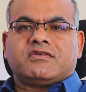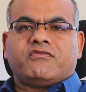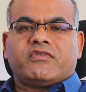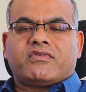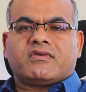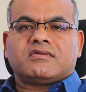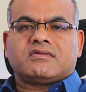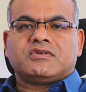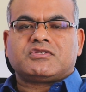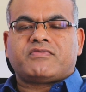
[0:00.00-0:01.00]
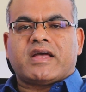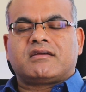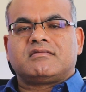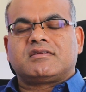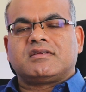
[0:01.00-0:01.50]
with each
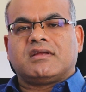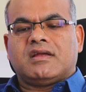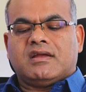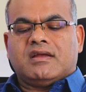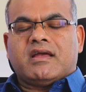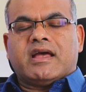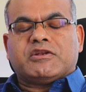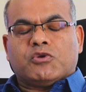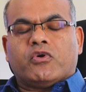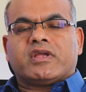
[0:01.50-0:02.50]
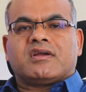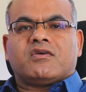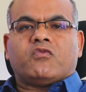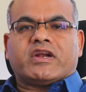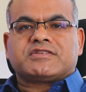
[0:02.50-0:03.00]
faculty and
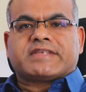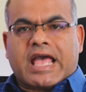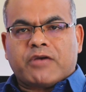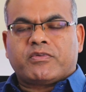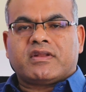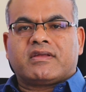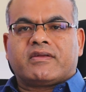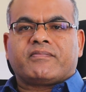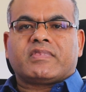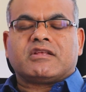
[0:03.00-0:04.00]
knowing what is happening